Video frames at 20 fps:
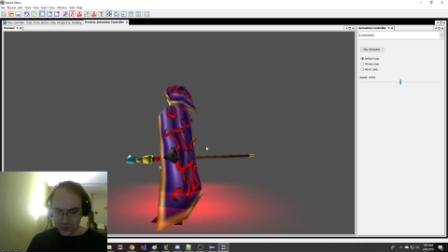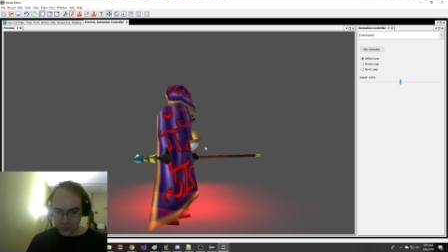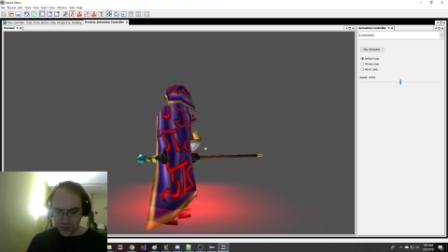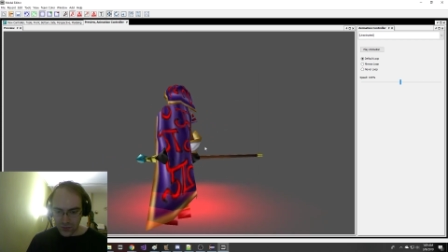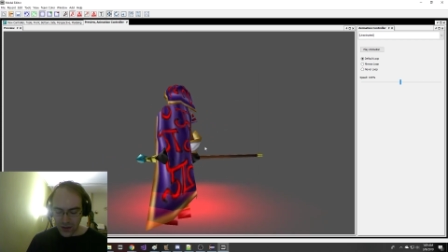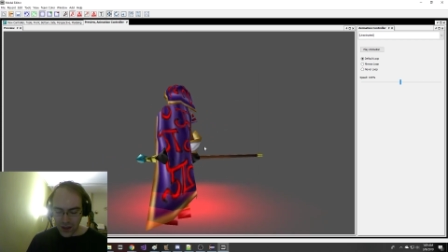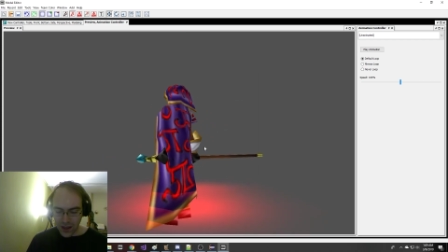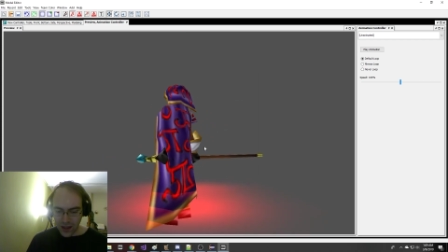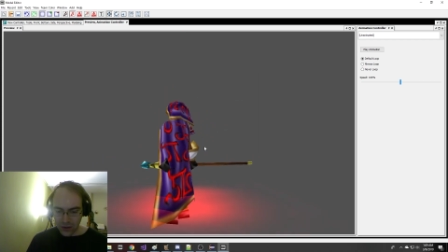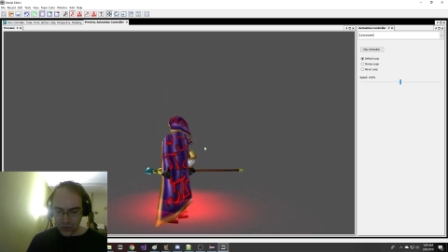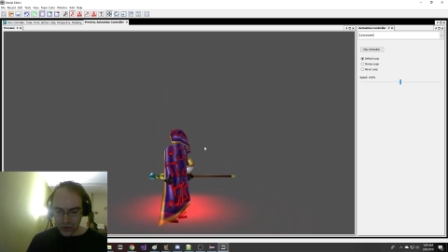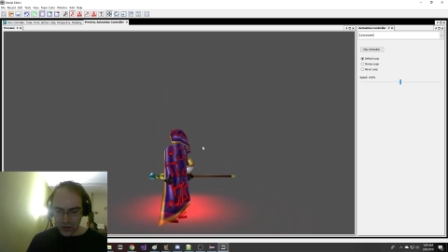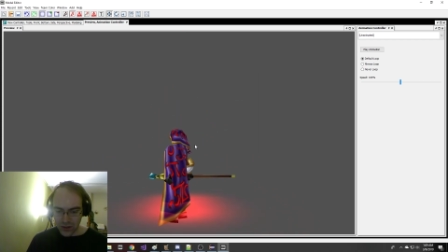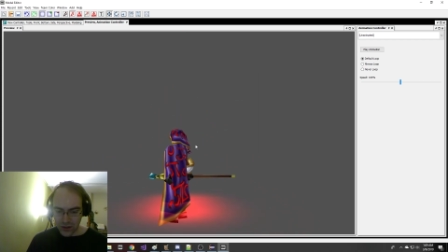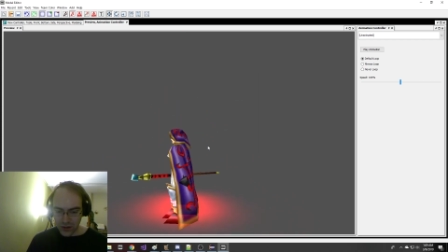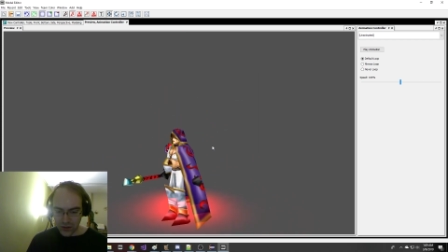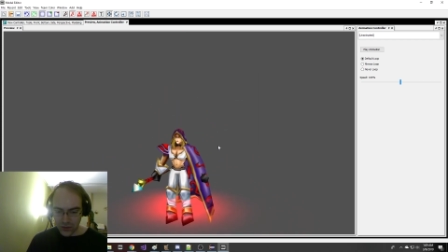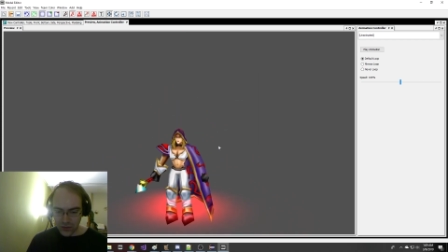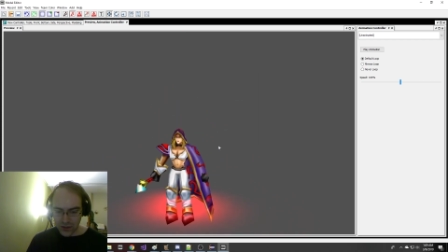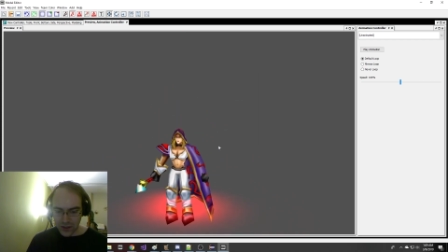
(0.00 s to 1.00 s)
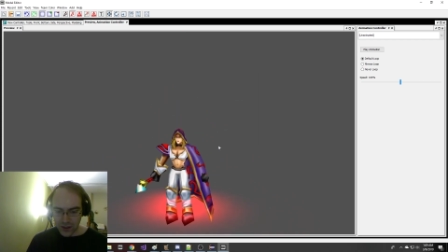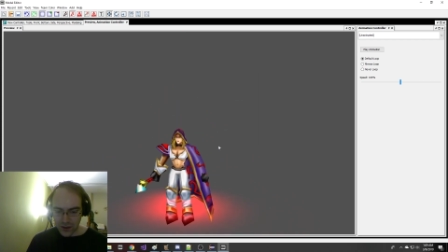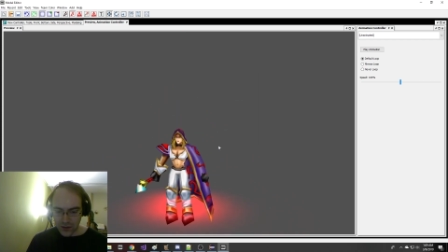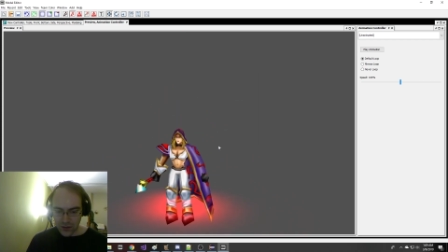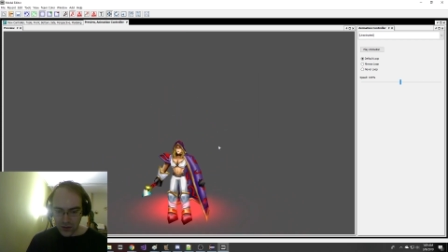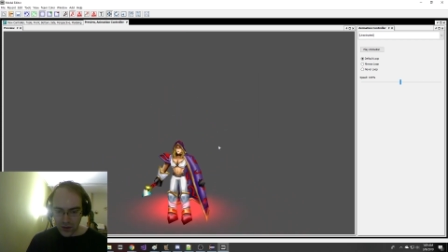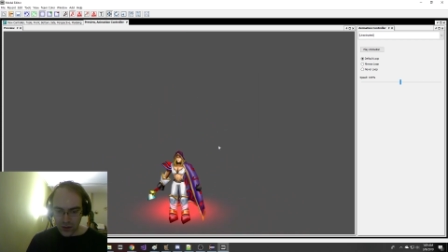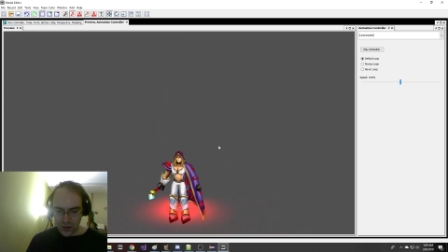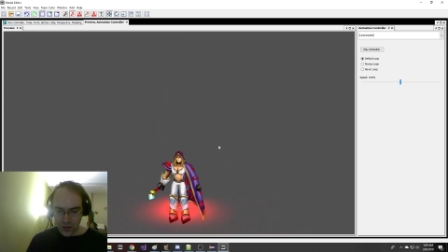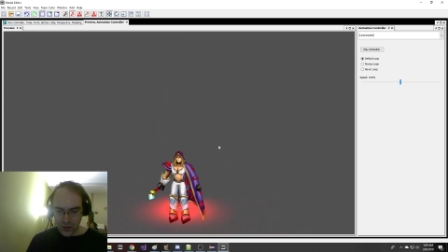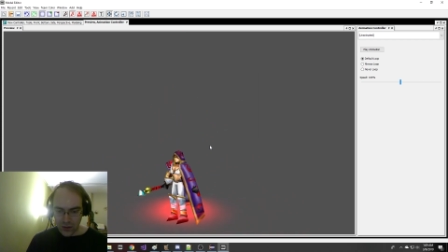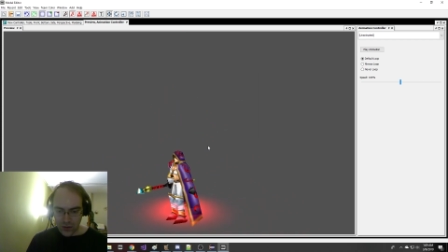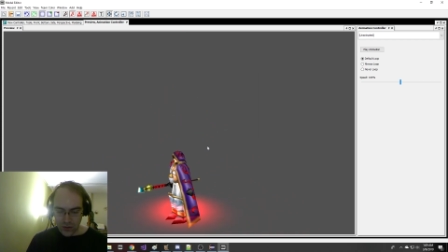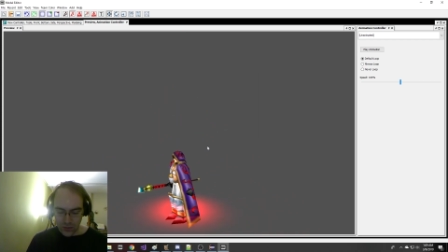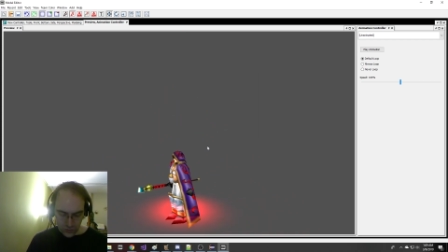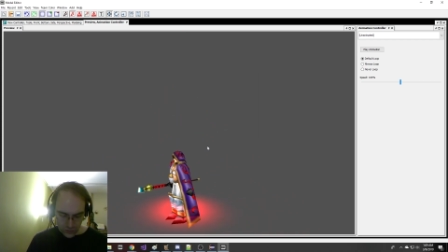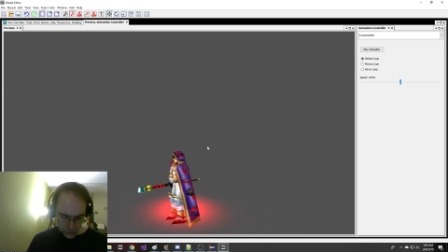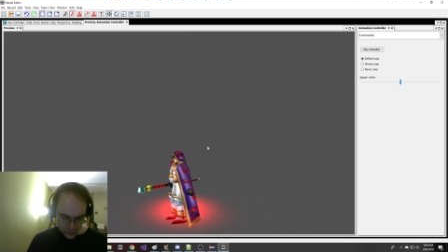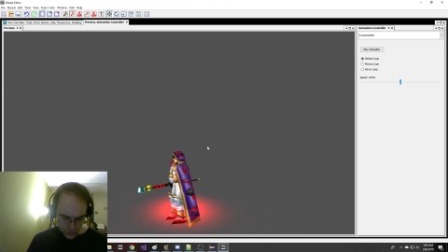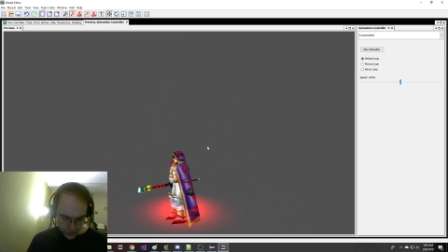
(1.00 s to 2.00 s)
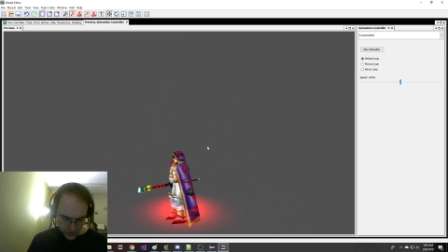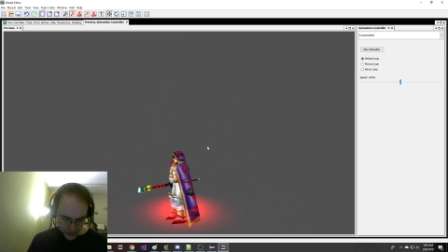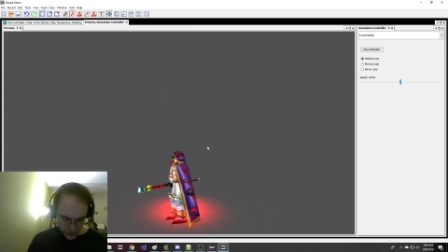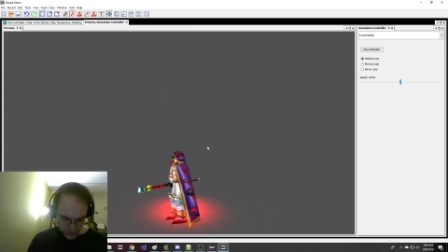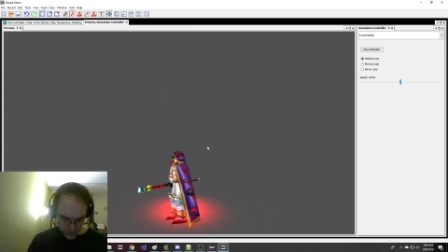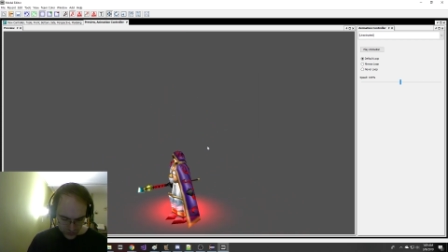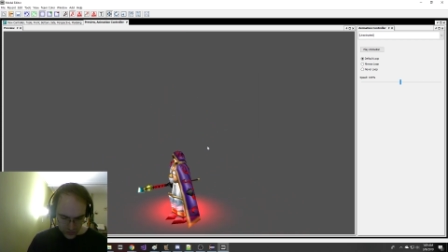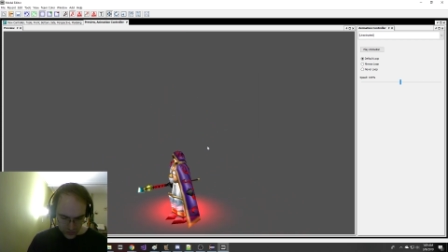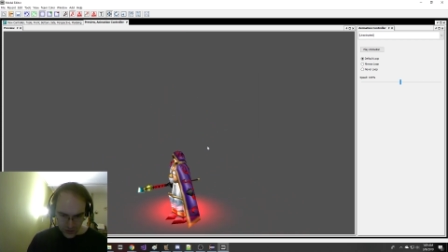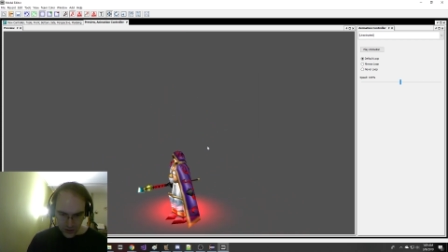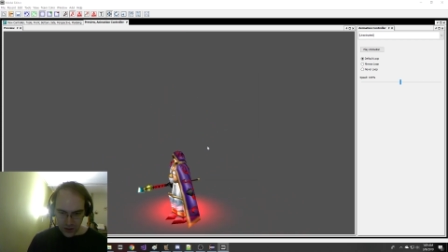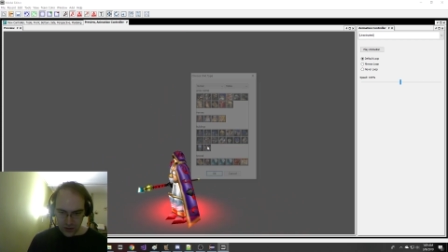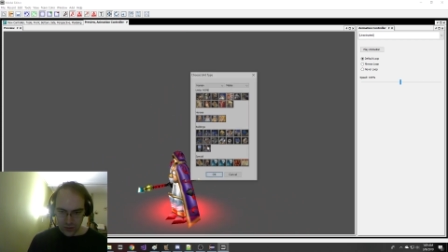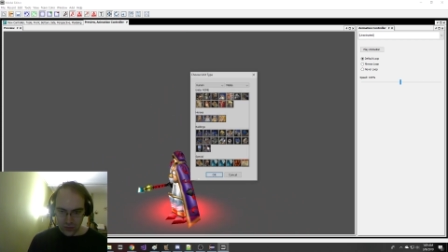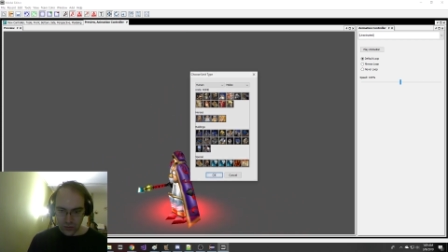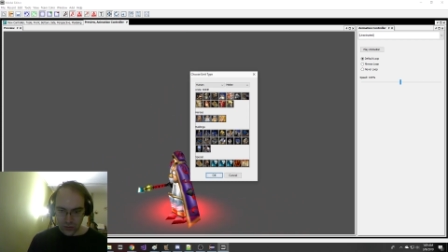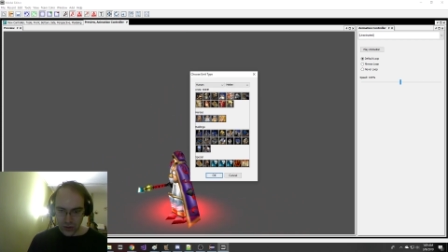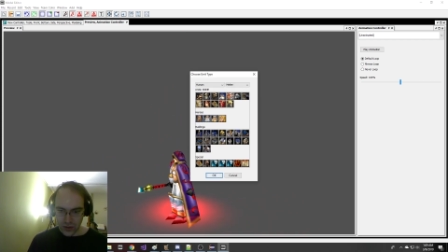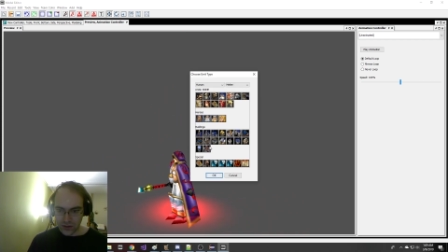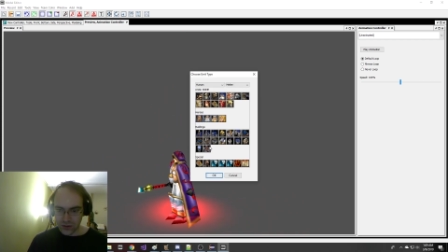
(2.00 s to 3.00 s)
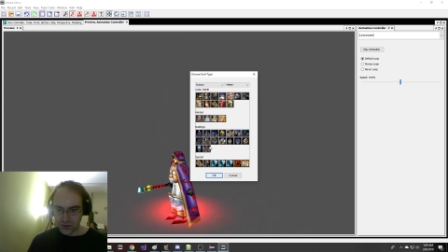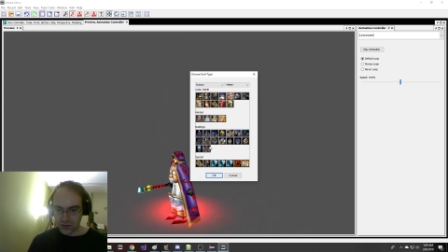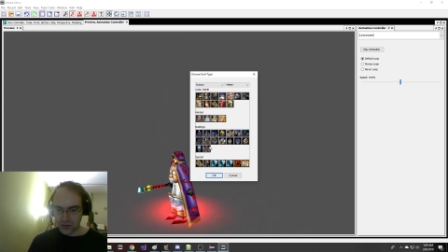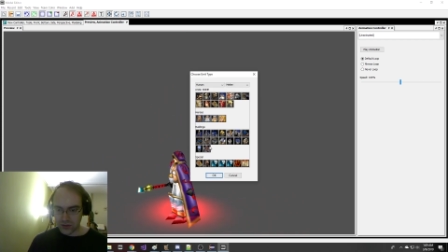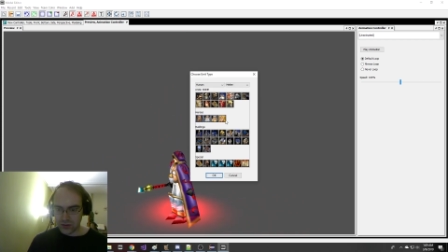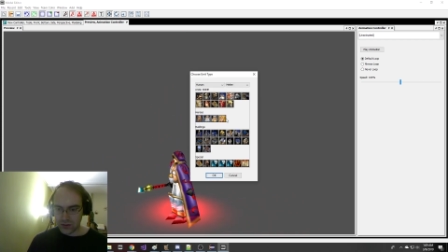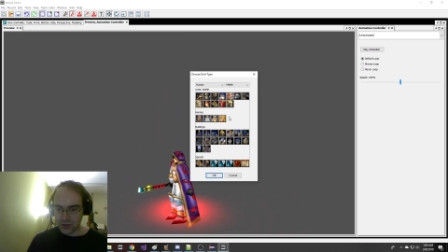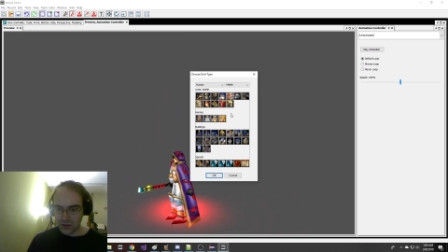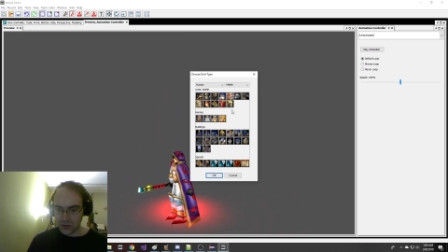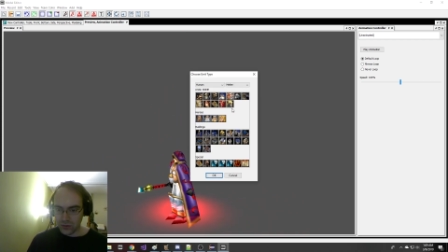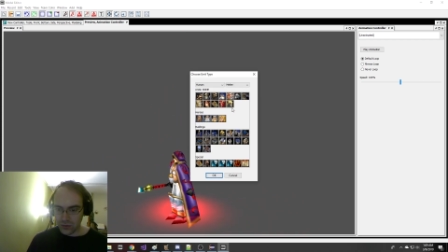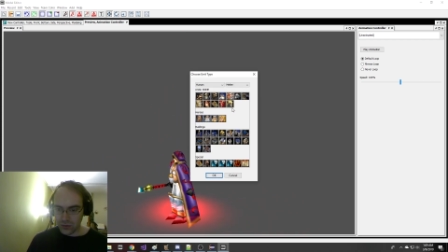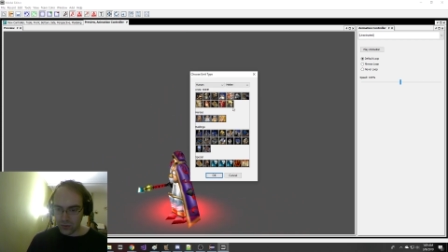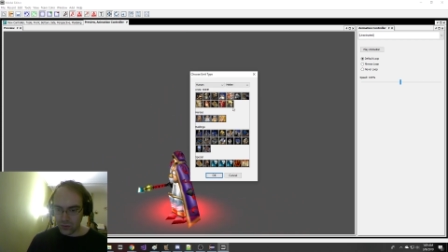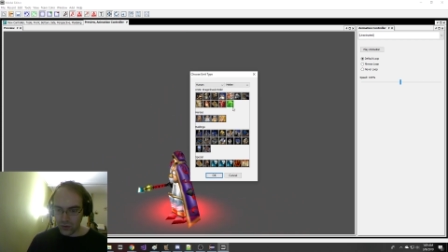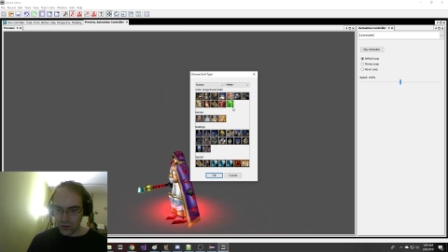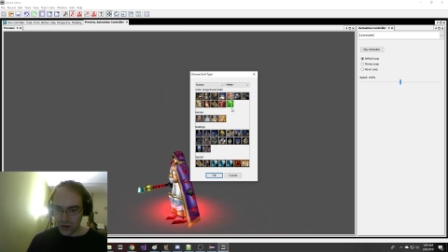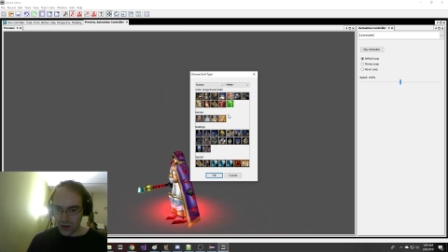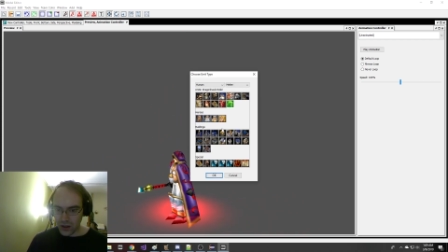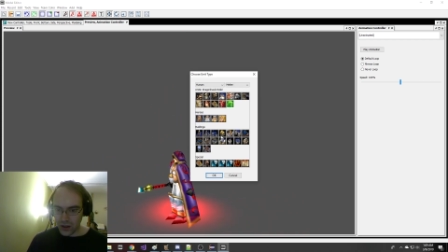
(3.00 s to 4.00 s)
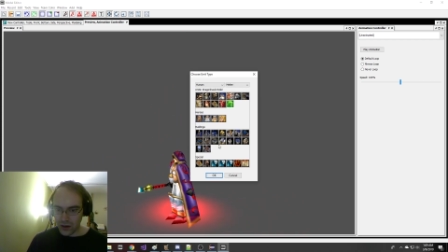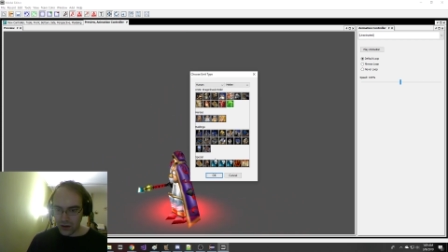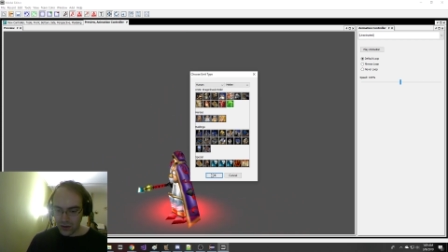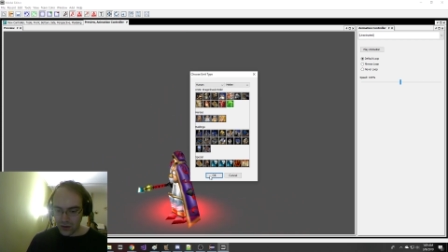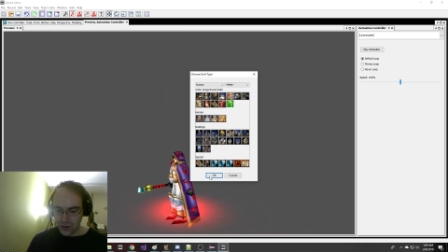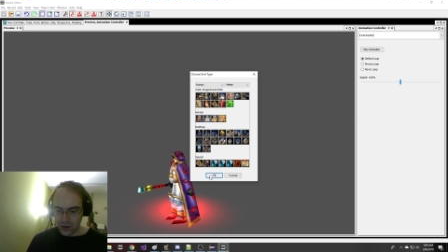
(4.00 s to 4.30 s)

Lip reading: Now, I don't really know like what kind of wings you would want.